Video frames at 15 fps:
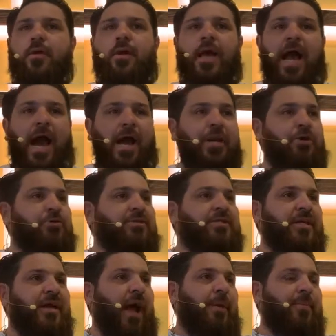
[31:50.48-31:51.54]
How do you,
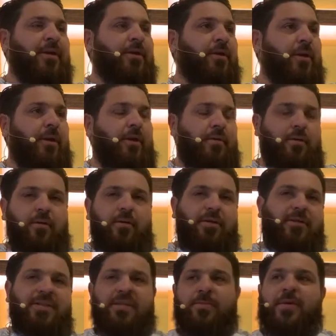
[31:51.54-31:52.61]
I mean, it
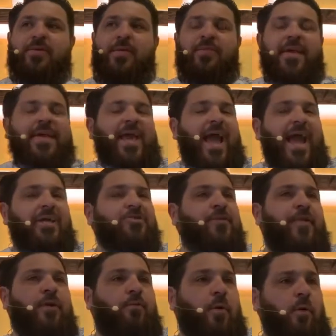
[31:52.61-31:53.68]
doesn't mean that they can't or
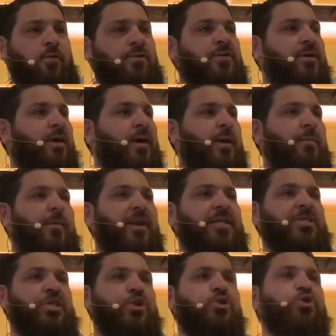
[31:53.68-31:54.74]
they won't but
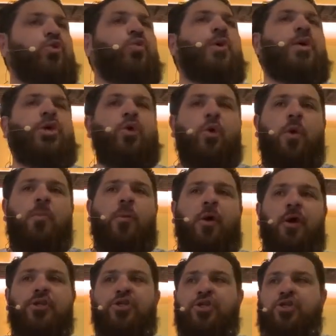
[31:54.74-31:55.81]
it's you doing your
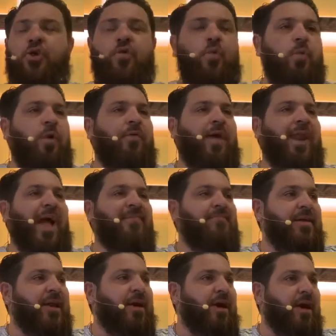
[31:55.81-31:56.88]
part to show the world that I've
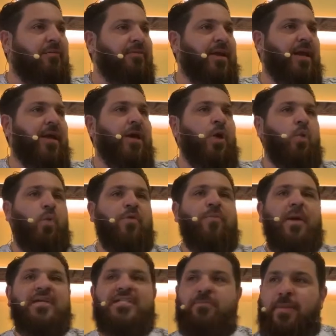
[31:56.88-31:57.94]
made a covenant with
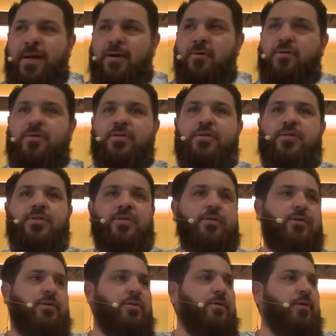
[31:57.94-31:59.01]
my spouse.
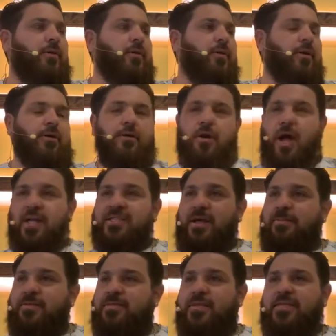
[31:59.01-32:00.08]

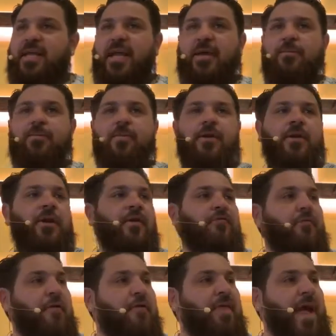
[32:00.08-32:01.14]
Concept is the same.
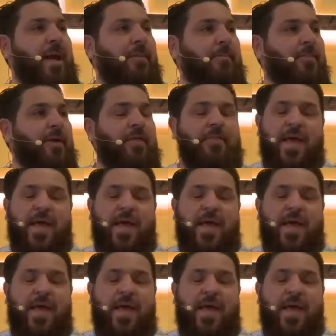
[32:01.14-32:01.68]
For them, the